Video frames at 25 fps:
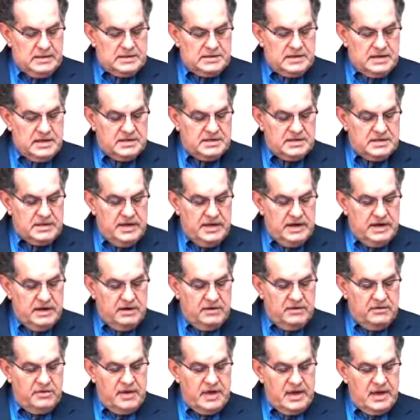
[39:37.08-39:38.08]
says
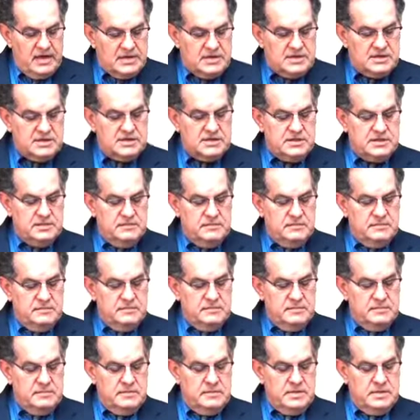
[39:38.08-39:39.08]
here that
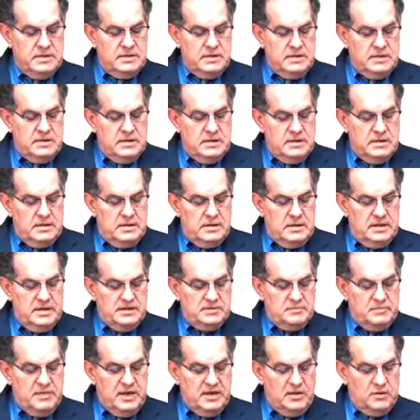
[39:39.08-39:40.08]

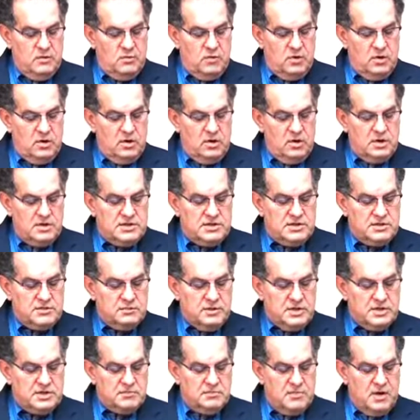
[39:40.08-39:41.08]
these be the
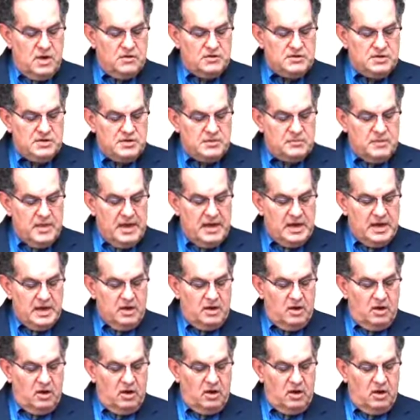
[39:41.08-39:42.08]
words which Moses spake
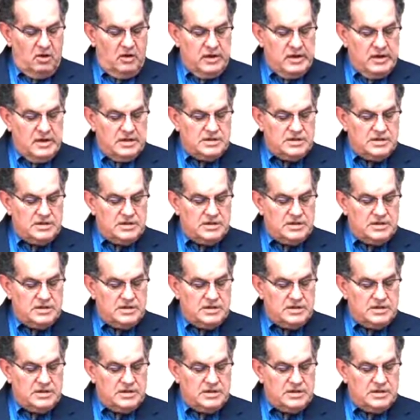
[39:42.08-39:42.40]
unto all